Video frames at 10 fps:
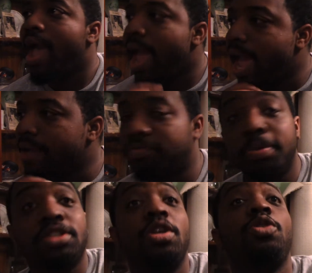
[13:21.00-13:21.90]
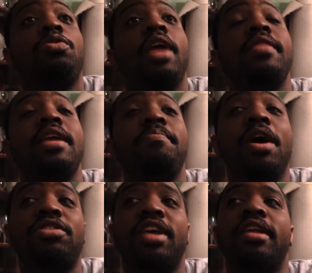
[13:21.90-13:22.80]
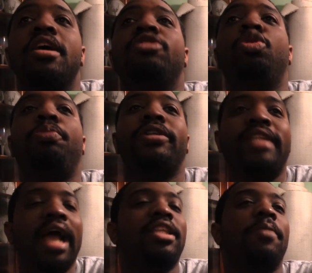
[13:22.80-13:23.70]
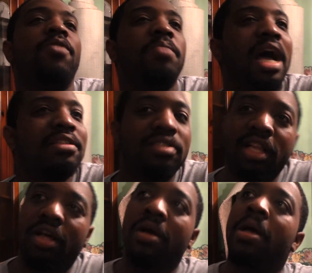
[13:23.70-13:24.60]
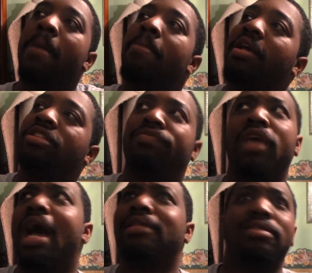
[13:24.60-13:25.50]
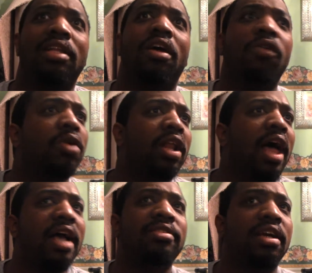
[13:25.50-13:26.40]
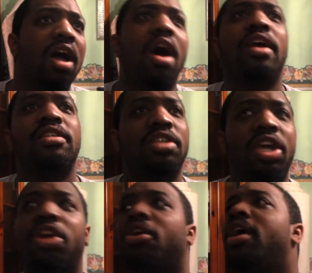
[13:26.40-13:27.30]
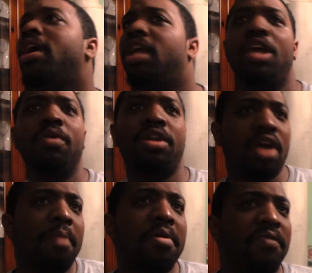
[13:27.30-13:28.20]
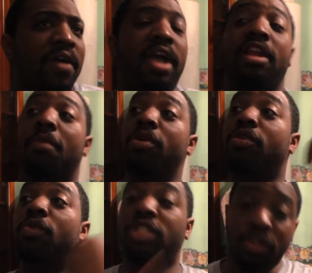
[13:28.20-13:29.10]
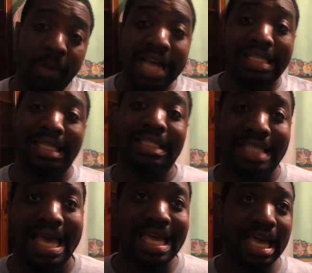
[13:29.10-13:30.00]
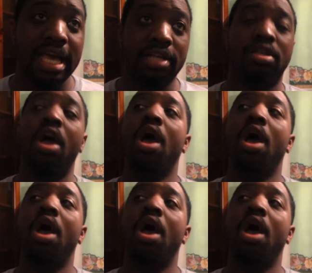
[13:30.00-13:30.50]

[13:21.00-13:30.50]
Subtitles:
and they built it to protect him from Godzilla, because if Godzilla realized that Kong is here, he would come to fight him. What you're basically saying is,